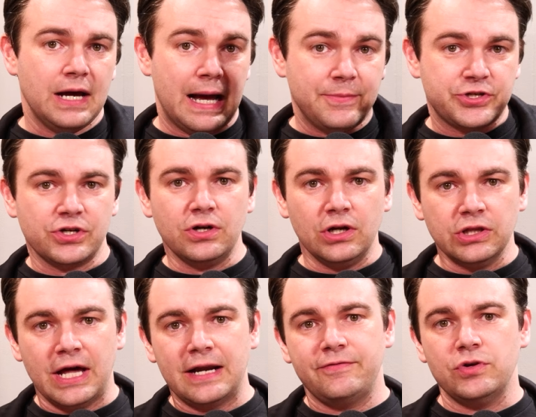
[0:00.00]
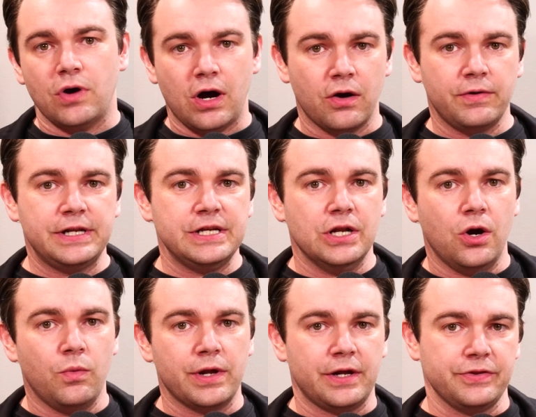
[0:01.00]
I'm sure a lot of you already know
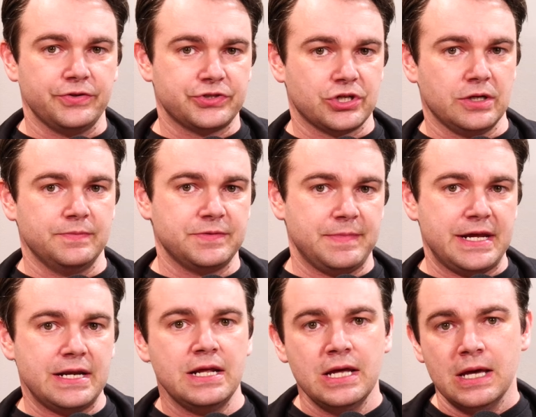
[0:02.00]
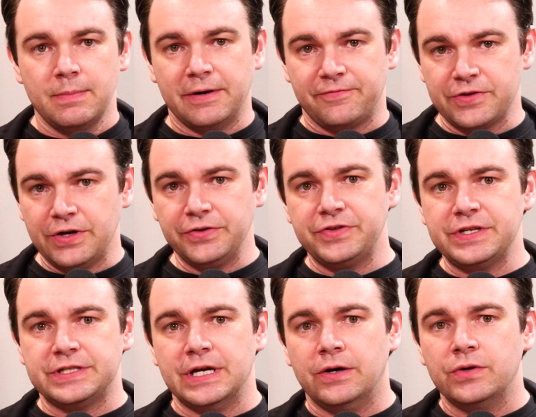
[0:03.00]
what all those terms mean, but for those
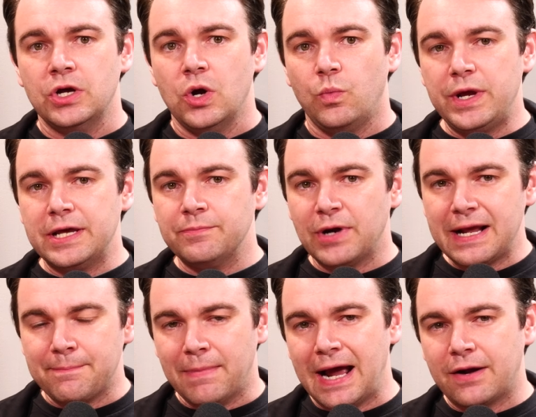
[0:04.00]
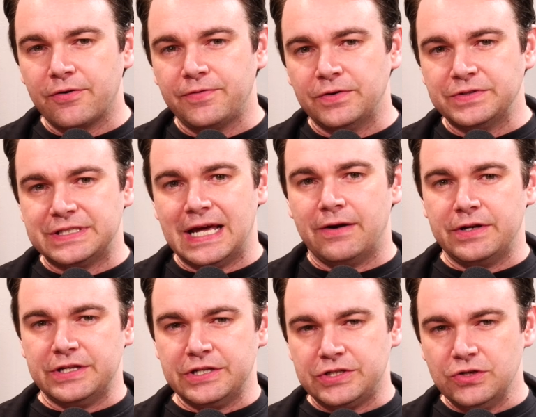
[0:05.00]
that don't, we can break microphones down
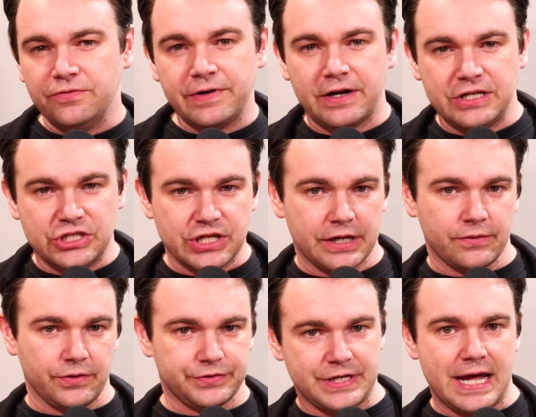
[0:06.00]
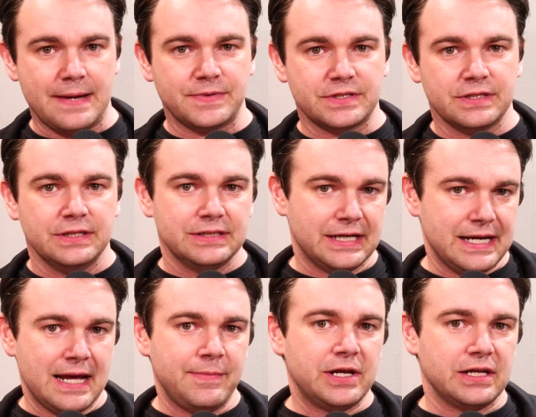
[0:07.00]
into two very general types,
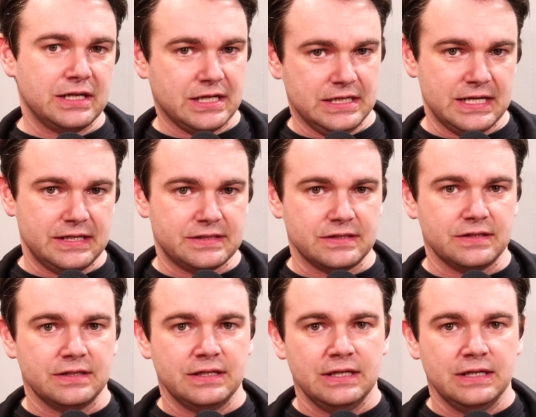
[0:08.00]
dynamic and condenser.